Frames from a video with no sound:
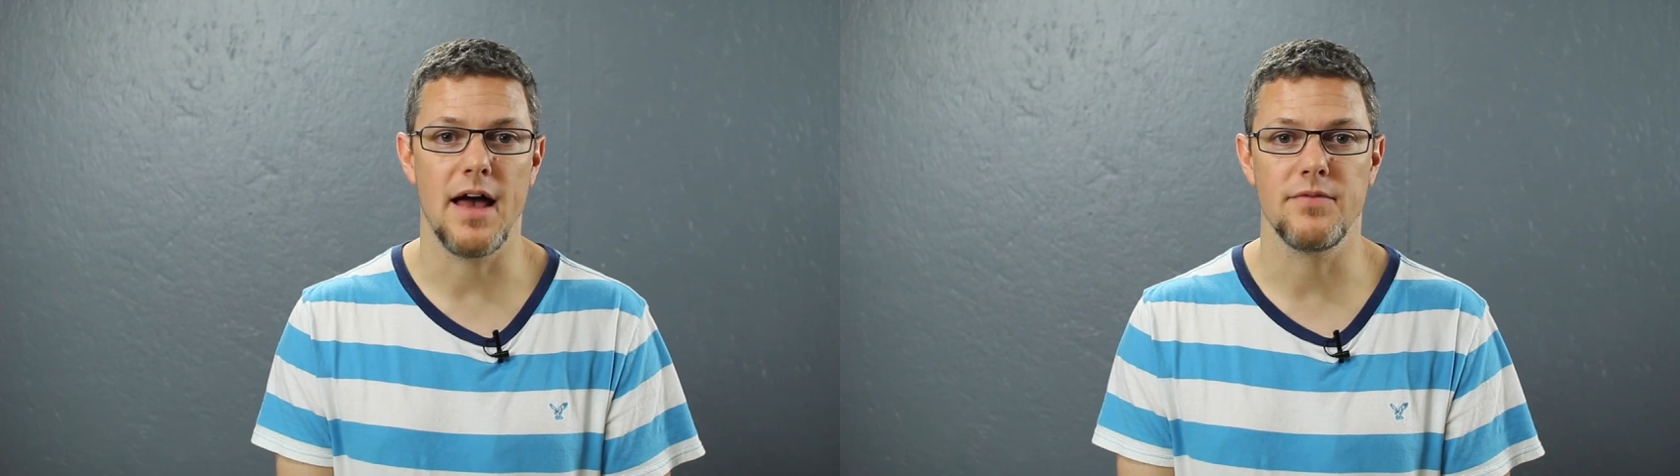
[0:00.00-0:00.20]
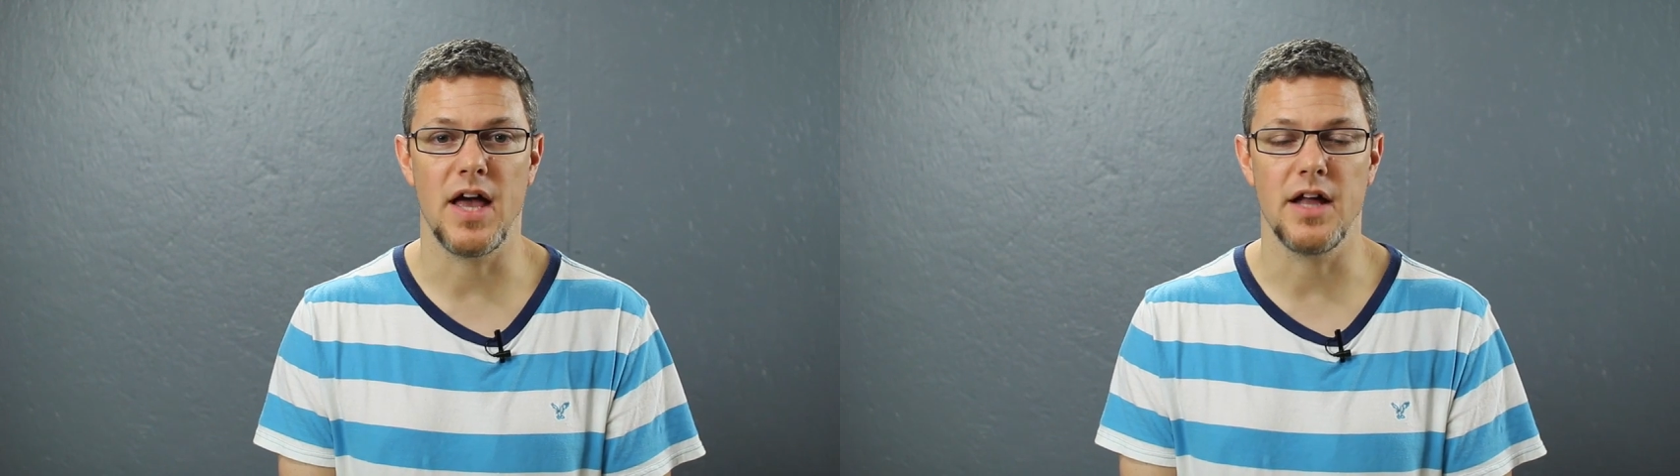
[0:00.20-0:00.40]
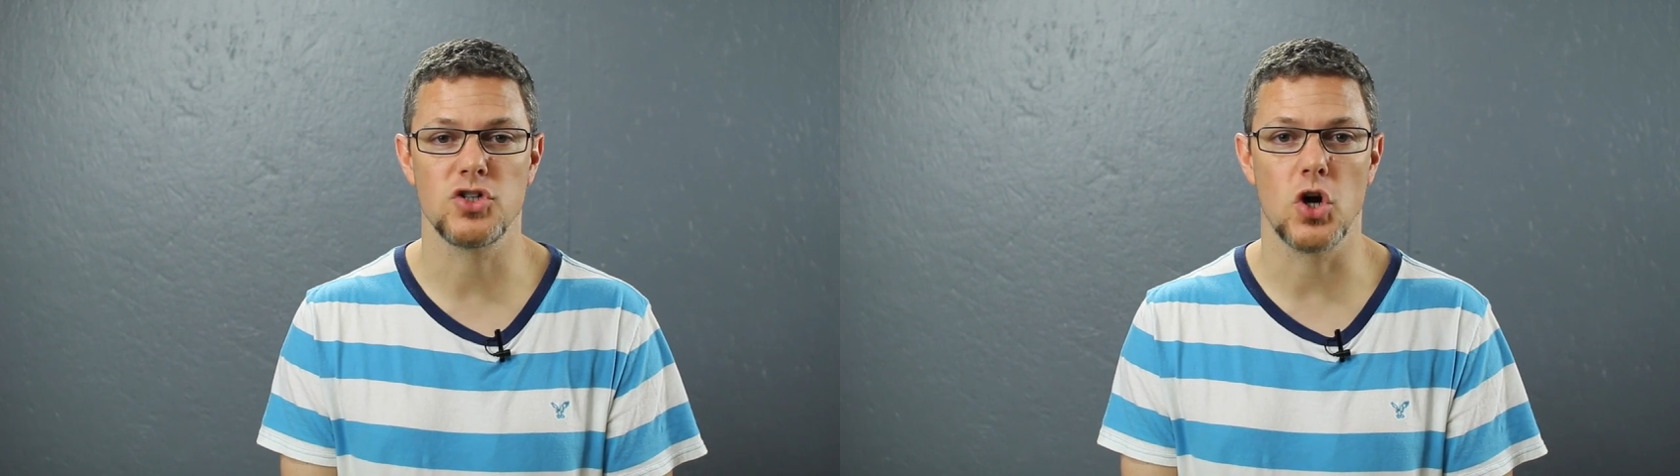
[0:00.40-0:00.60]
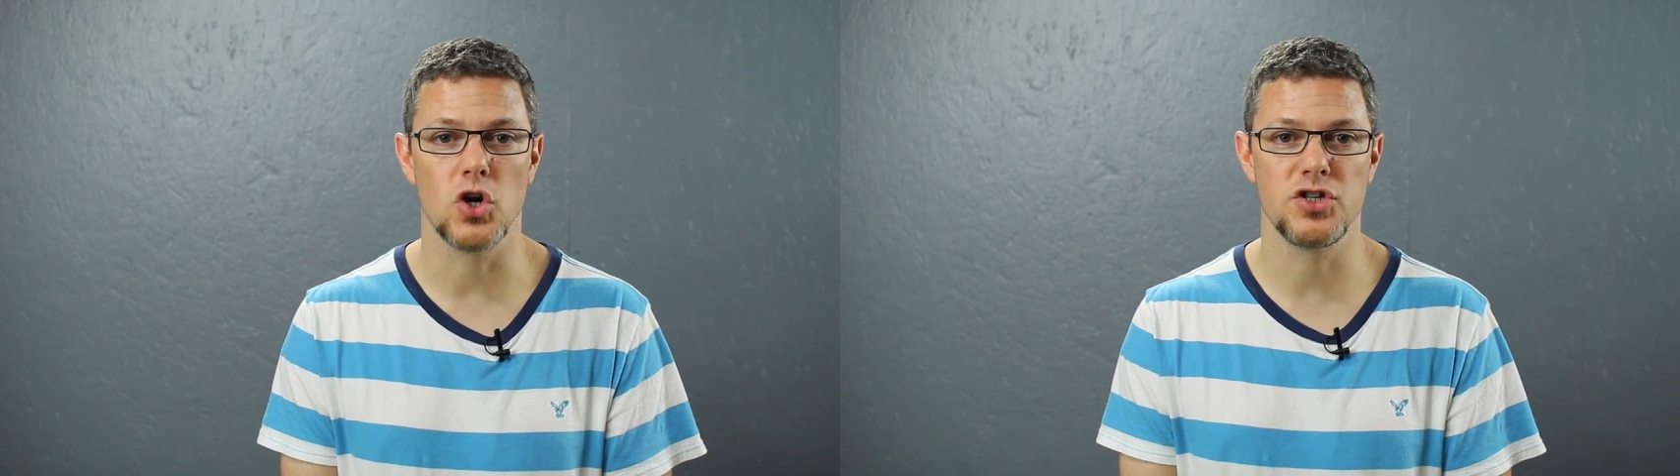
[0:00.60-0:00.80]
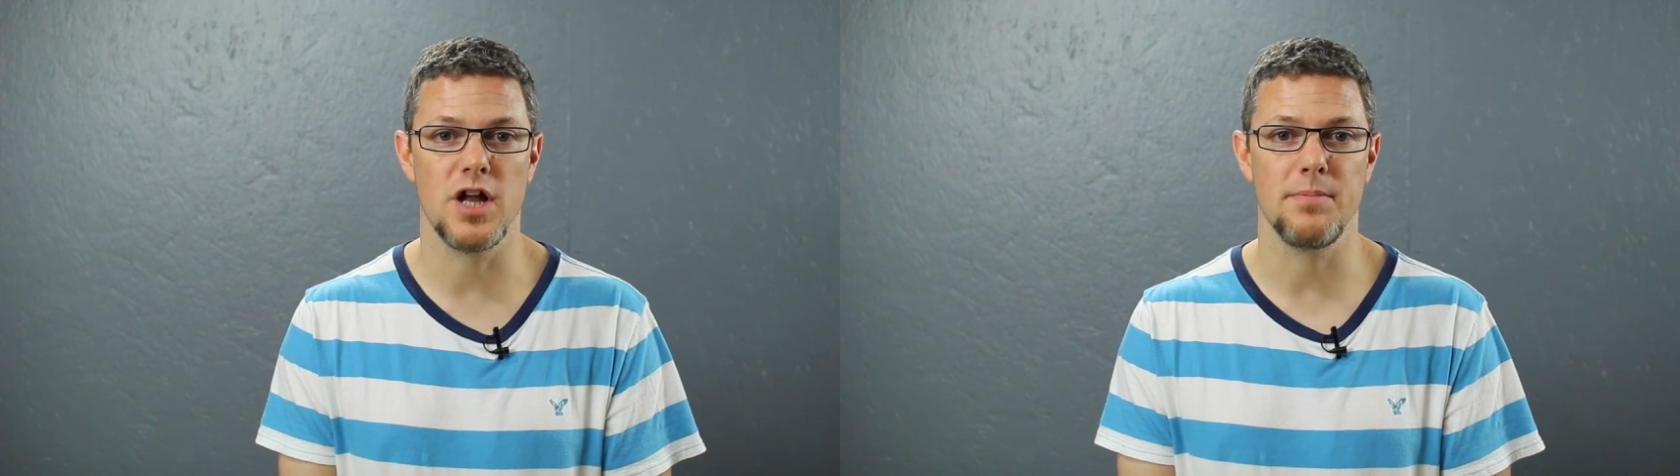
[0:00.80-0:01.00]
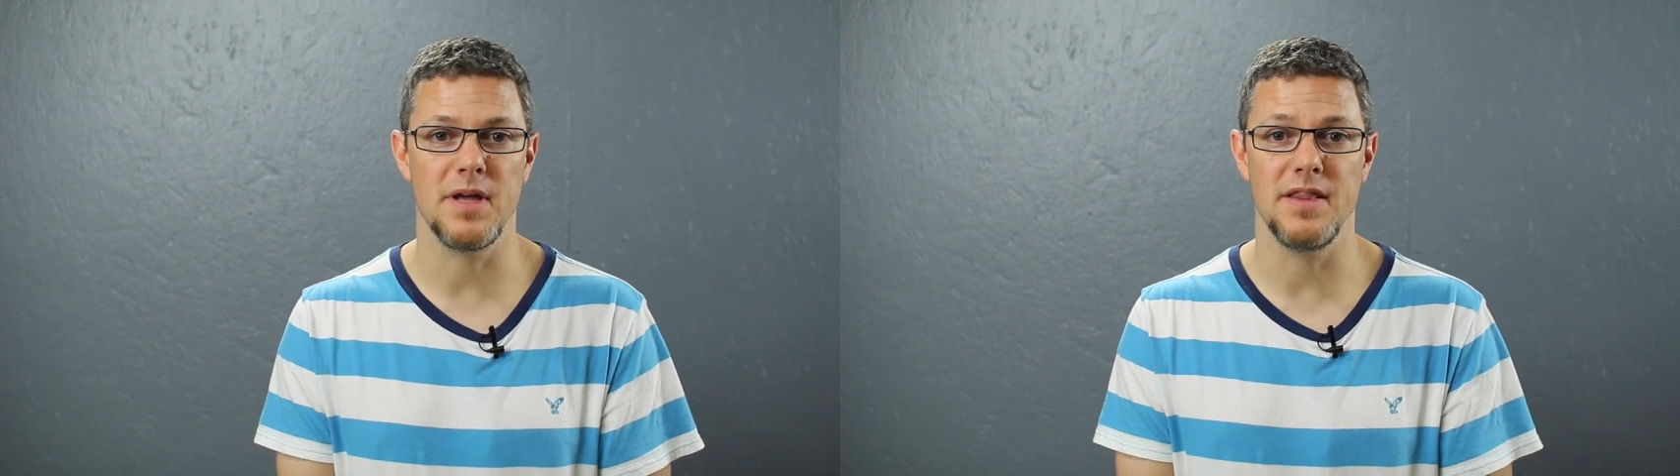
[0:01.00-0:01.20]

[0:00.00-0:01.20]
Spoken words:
have that charged up,